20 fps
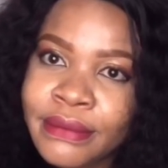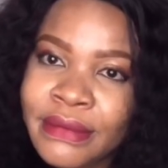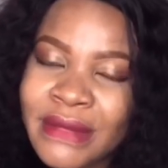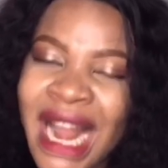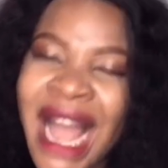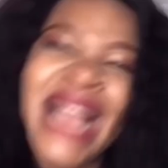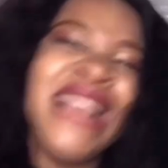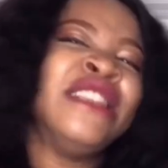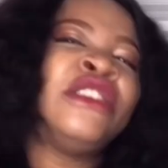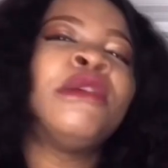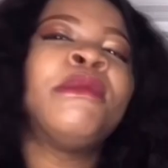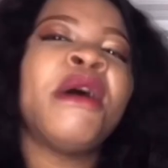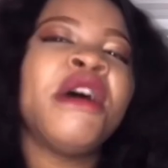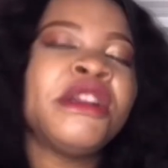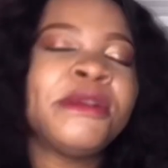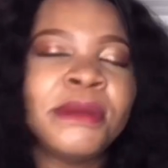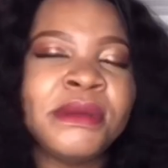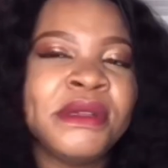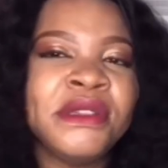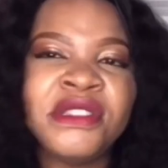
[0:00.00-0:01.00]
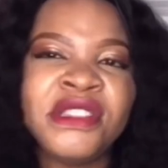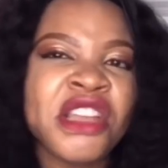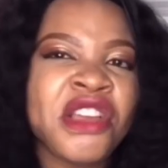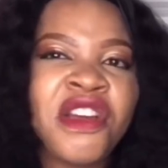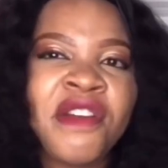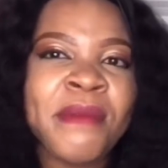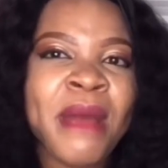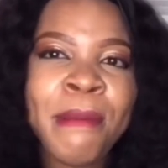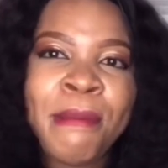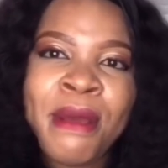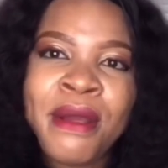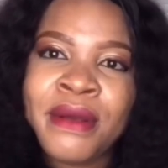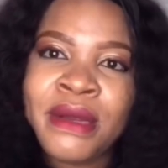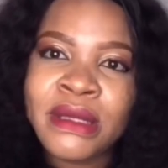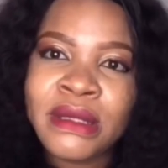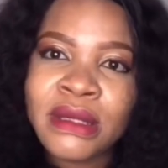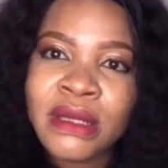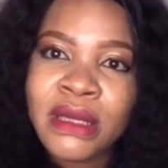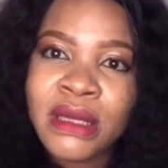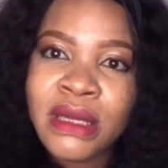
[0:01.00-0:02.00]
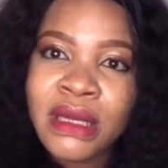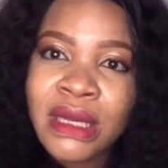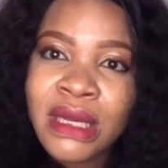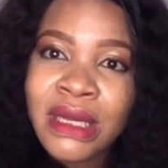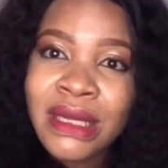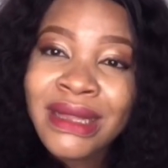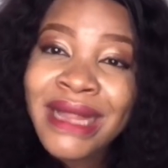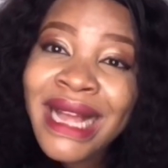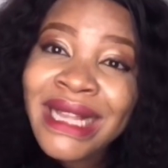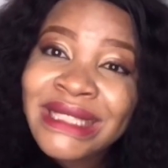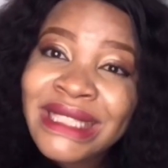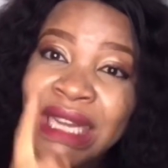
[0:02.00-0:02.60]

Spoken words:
it's not my responsibility to take care of my parents. That